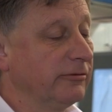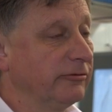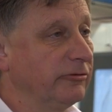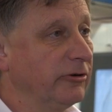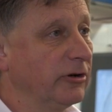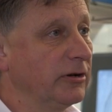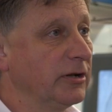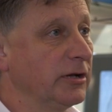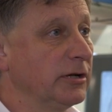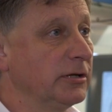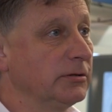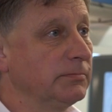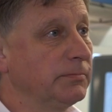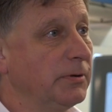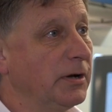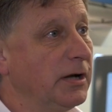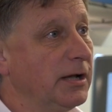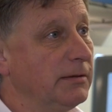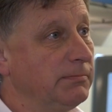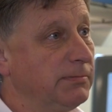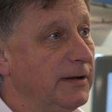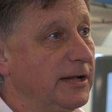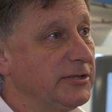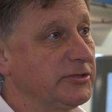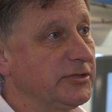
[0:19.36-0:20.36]
followed
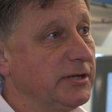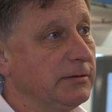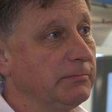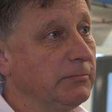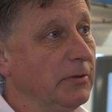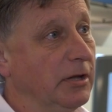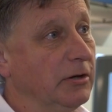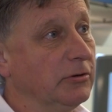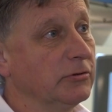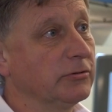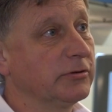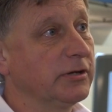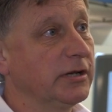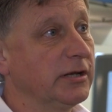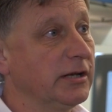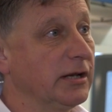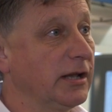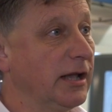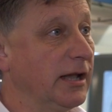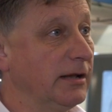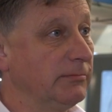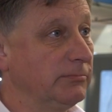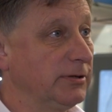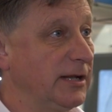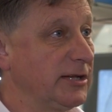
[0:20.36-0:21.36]
by plastic moulding
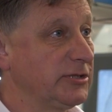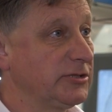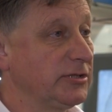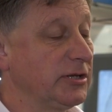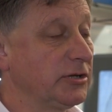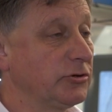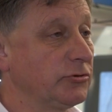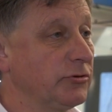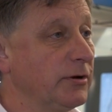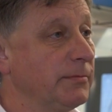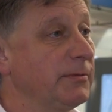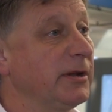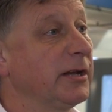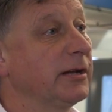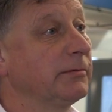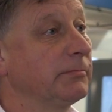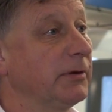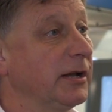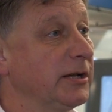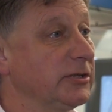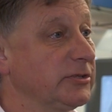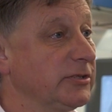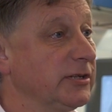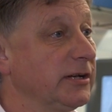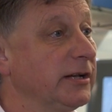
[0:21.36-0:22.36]
and plastic trimming,
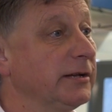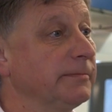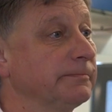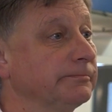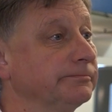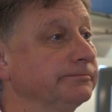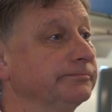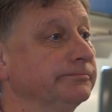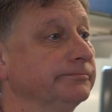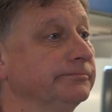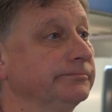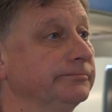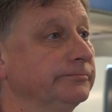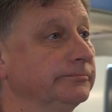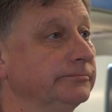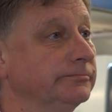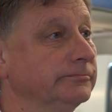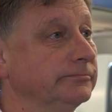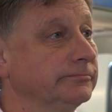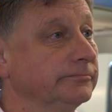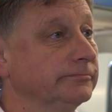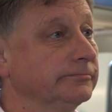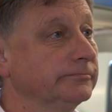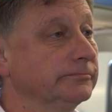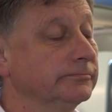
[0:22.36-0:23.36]
basically.
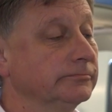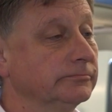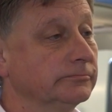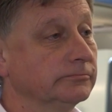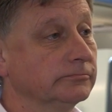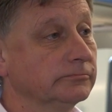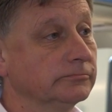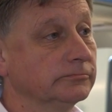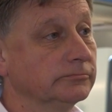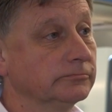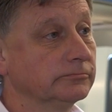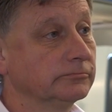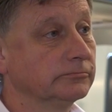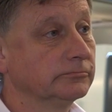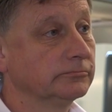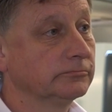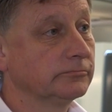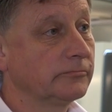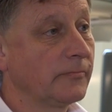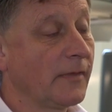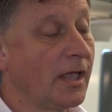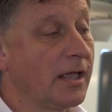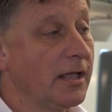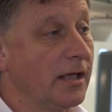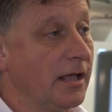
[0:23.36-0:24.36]
And is that what you do
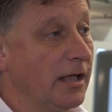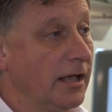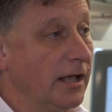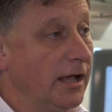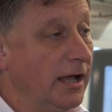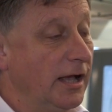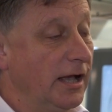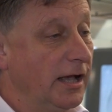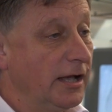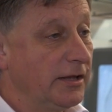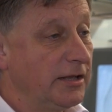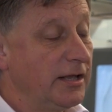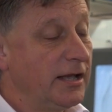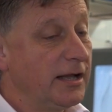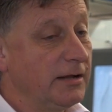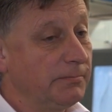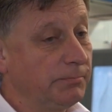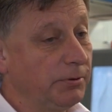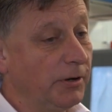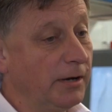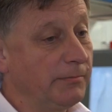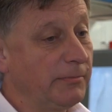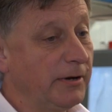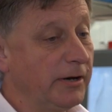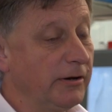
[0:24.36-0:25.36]
today? Uh, yeah,
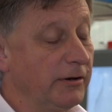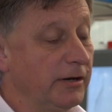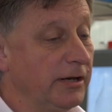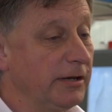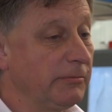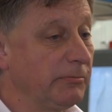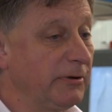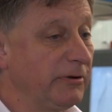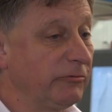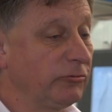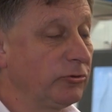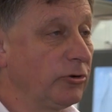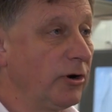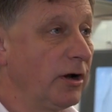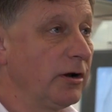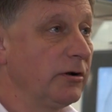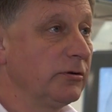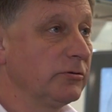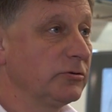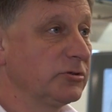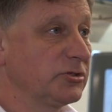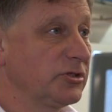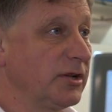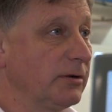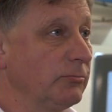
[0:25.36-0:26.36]
primarily we've
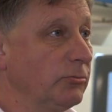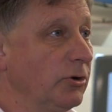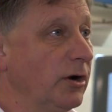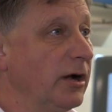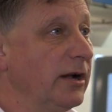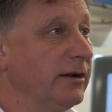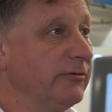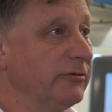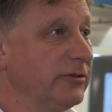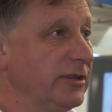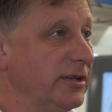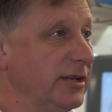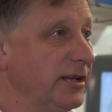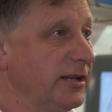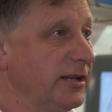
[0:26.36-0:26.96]
grown somewhat over the